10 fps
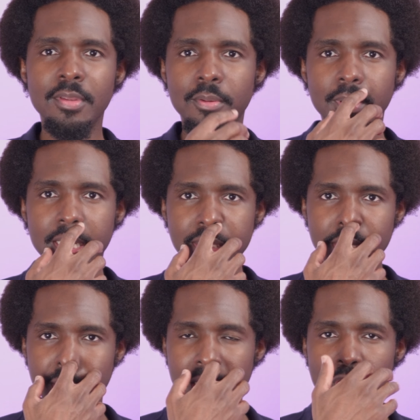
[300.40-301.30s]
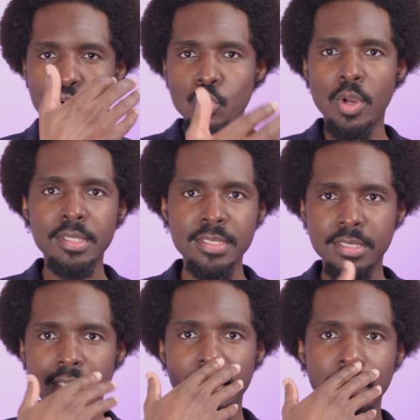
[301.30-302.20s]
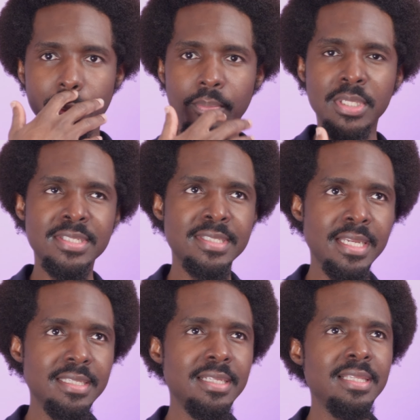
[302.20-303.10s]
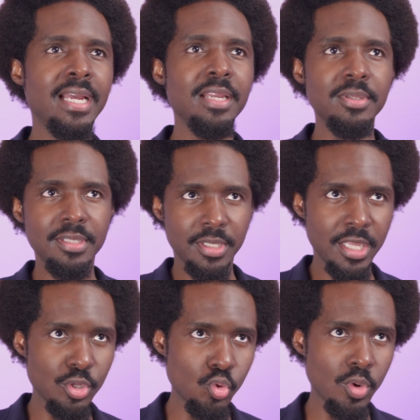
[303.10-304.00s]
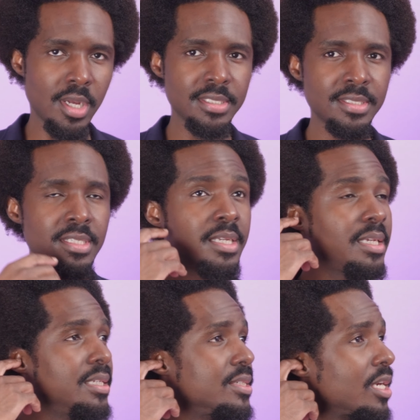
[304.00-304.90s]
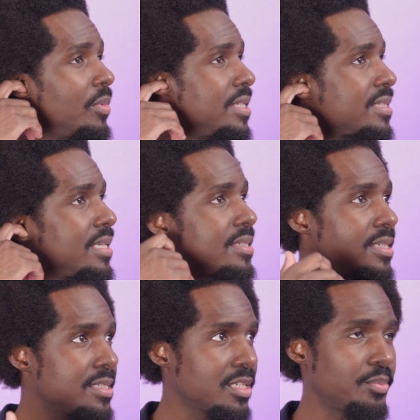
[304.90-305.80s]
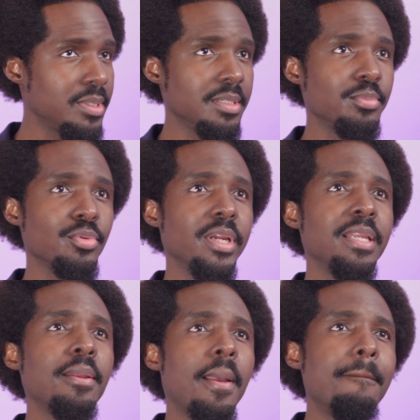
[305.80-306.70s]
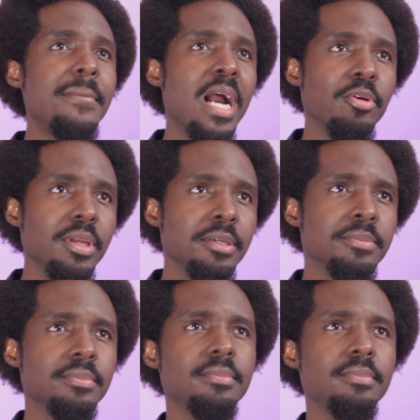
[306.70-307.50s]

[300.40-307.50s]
All right, it can cross the placental line. It can cross, in some instances, the blood-brain barrier.